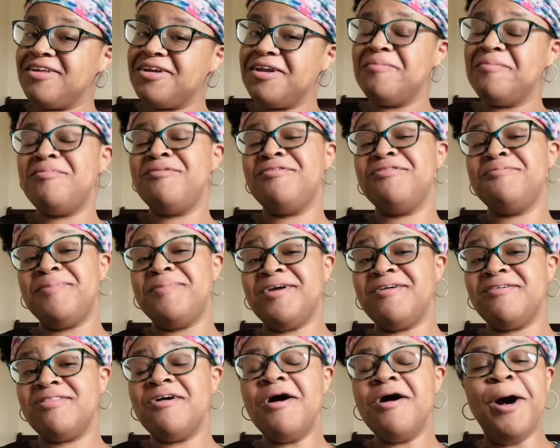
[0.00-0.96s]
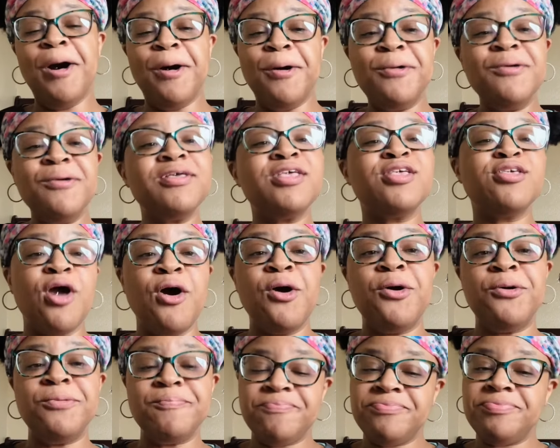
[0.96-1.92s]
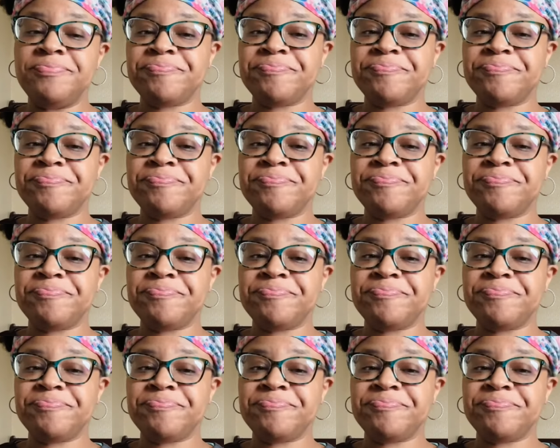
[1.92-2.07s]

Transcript: number, the bigger the hole. So